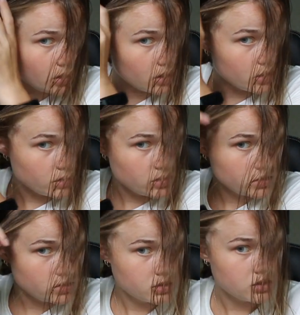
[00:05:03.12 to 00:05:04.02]
hair
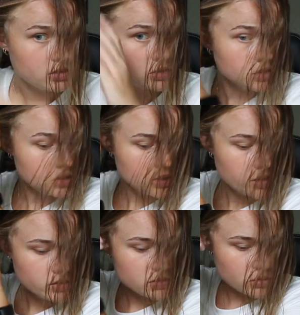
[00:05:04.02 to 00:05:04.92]

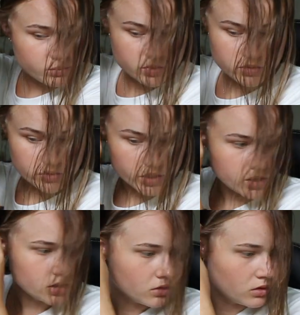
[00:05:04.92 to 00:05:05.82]
super
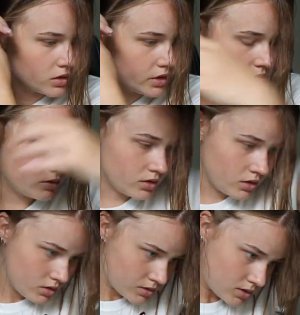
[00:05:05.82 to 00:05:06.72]
straight at all ever,
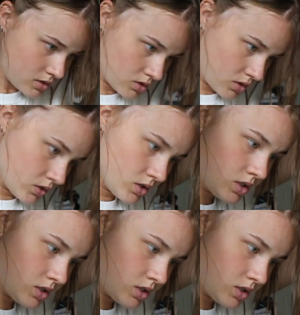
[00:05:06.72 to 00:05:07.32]
so